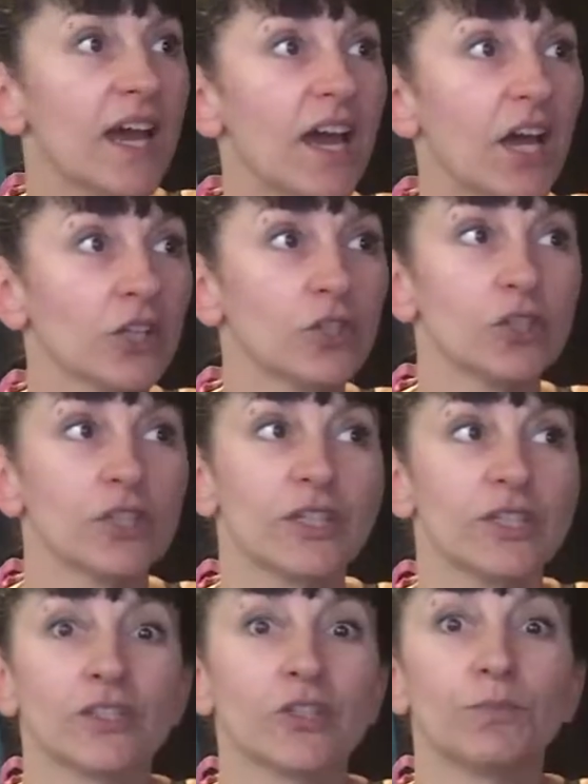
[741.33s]

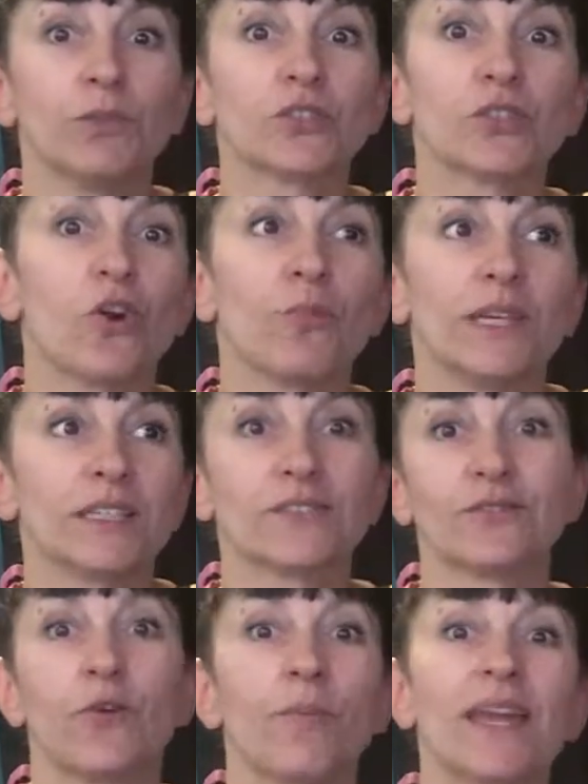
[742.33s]
It could be saw
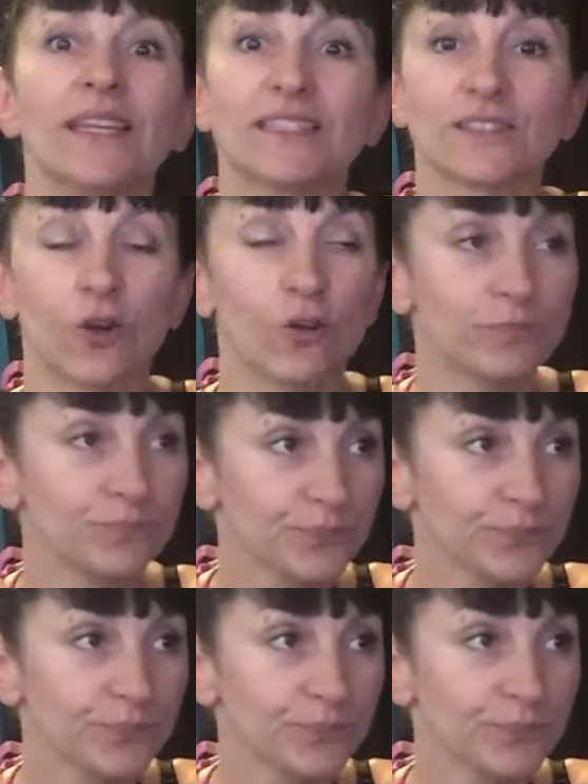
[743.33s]
bass from any song.